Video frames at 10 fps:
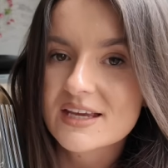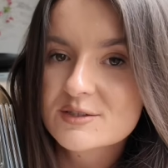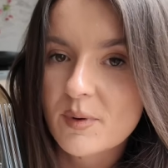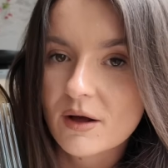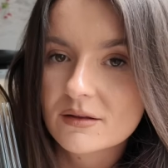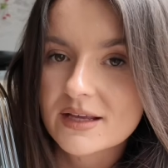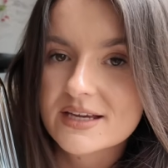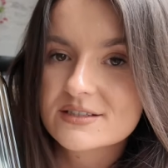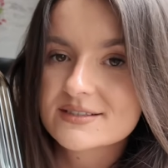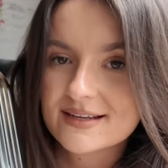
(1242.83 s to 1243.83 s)
This bottle
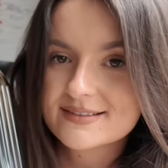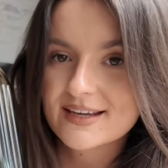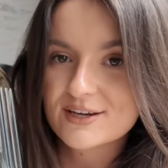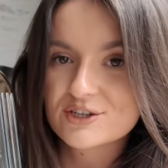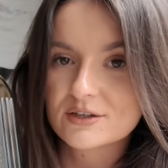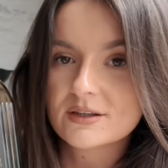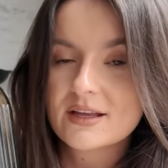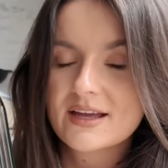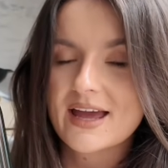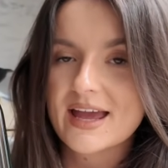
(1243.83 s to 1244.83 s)
is sensational.
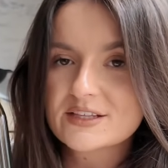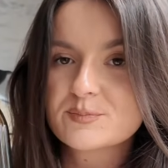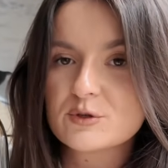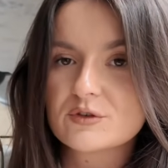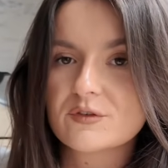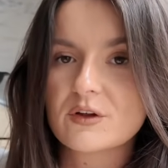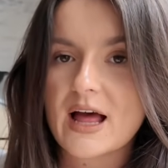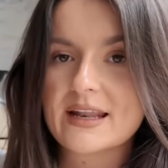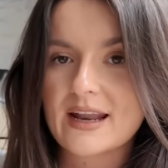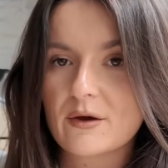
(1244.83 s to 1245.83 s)
It's beautiful,
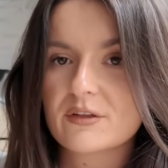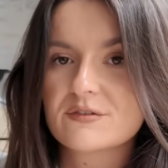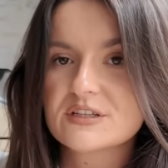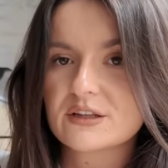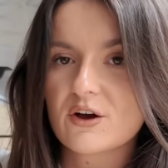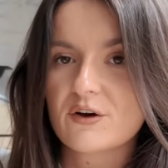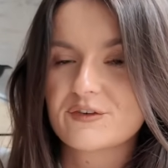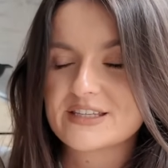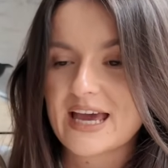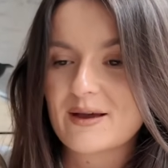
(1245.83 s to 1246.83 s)
and now that I've seen the
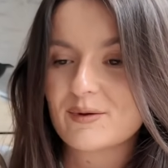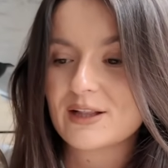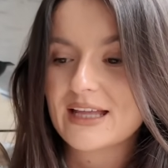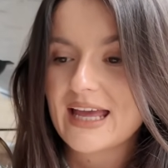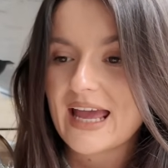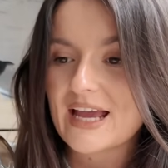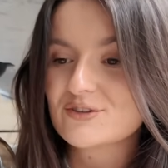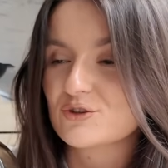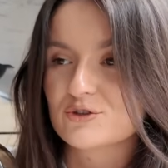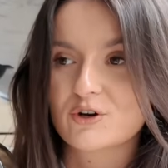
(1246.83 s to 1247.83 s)
coffee table,
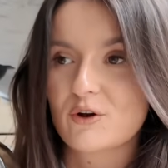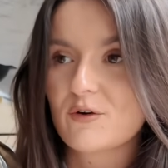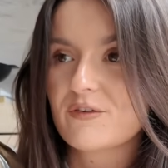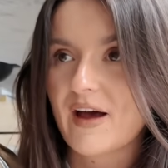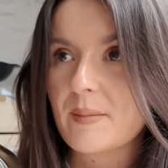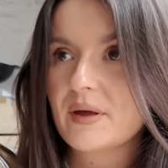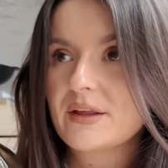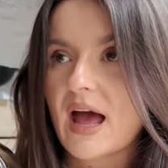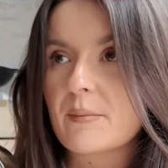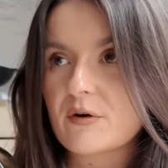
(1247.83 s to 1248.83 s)
it's just going to look fab.
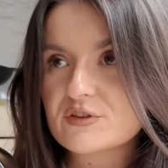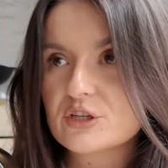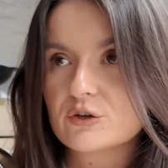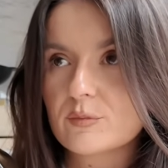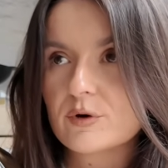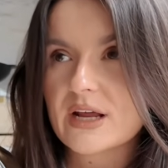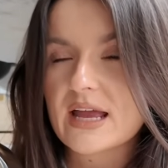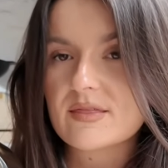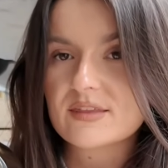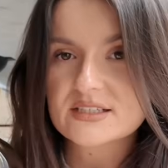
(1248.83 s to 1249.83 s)
I'm obviously going to put it
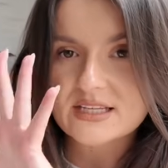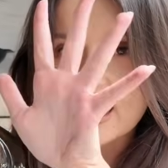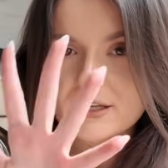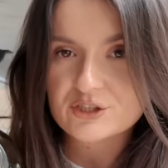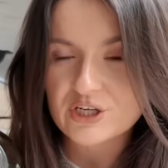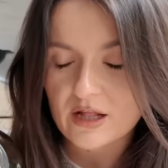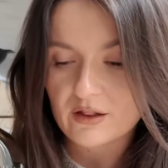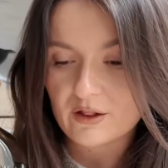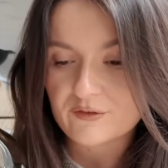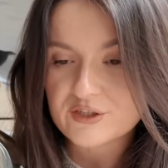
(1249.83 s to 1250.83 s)
in the styling
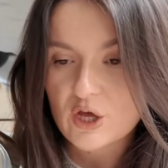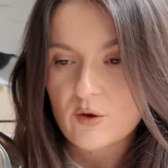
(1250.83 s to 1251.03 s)
shelves,